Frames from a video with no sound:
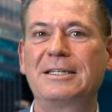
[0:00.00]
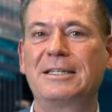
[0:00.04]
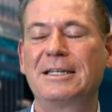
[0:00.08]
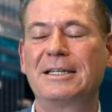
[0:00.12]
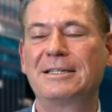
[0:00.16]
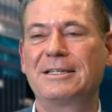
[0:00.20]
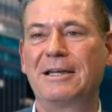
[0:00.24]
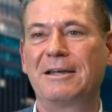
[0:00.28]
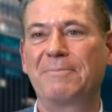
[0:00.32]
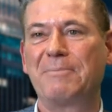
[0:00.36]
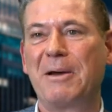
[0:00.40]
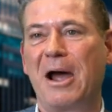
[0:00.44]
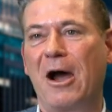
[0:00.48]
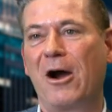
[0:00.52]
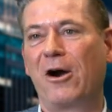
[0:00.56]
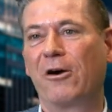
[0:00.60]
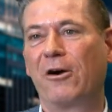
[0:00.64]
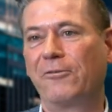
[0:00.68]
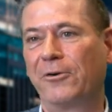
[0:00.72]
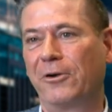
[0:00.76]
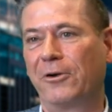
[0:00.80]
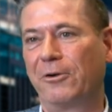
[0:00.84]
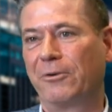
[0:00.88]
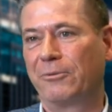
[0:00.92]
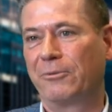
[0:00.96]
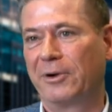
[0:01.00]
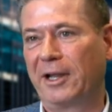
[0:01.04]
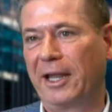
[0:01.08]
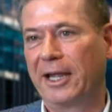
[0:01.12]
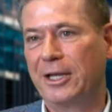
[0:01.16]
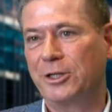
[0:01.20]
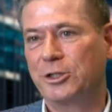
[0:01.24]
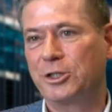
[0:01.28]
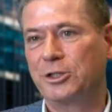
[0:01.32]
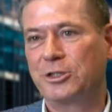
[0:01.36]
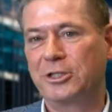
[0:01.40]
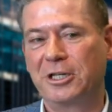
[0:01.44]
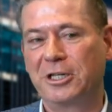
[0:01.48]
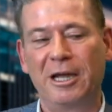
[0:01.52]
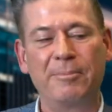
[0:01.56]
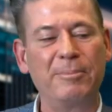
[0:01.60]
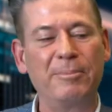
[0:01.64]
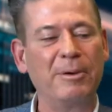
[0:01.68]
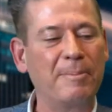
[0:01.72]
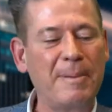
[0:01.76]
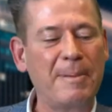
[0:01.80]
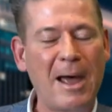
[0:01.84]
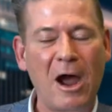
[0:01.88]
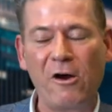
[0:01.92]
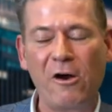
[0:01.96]
is a powerful relationship,
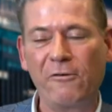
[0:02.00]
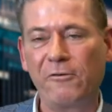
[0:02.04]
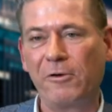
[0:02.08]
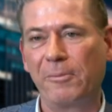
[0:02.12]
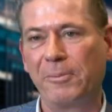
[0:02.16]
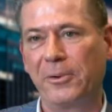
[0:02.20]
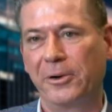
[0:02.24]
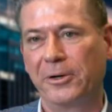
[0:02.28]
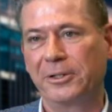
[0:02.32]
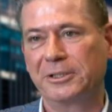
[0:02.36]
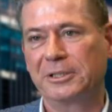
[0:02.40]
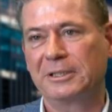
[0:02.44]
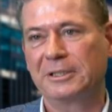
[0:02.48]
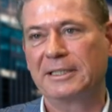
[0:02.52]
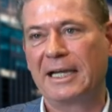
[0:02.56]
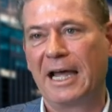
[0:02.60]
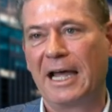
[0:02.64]
a powerful person to